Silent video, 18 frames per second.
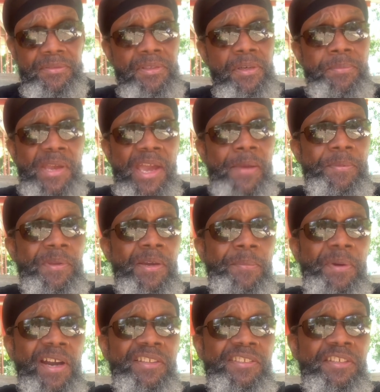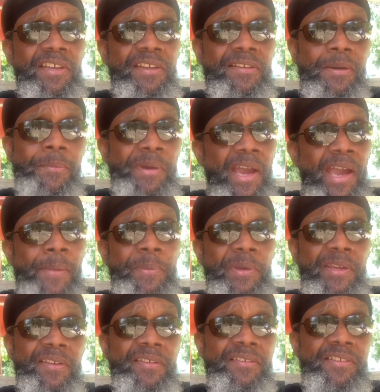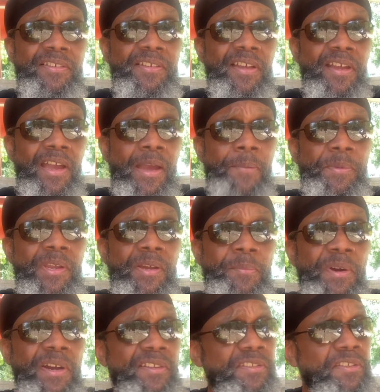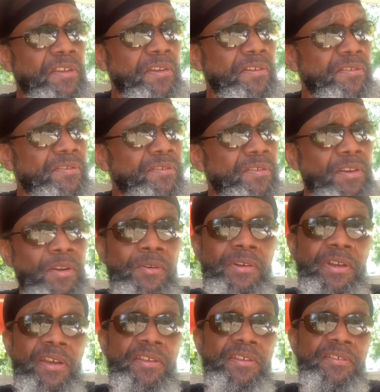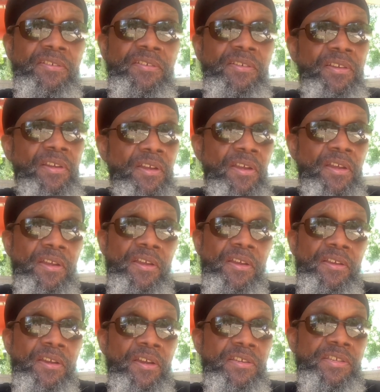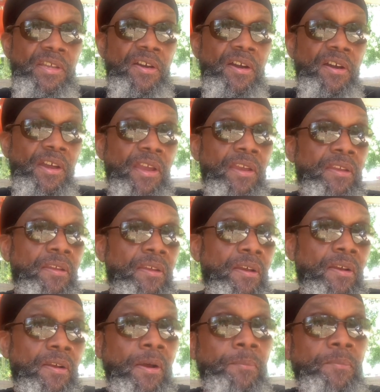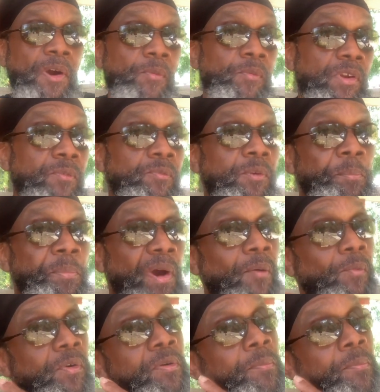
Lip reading: happy about that. I'm happy about that. You know, hey, cause hey, I want to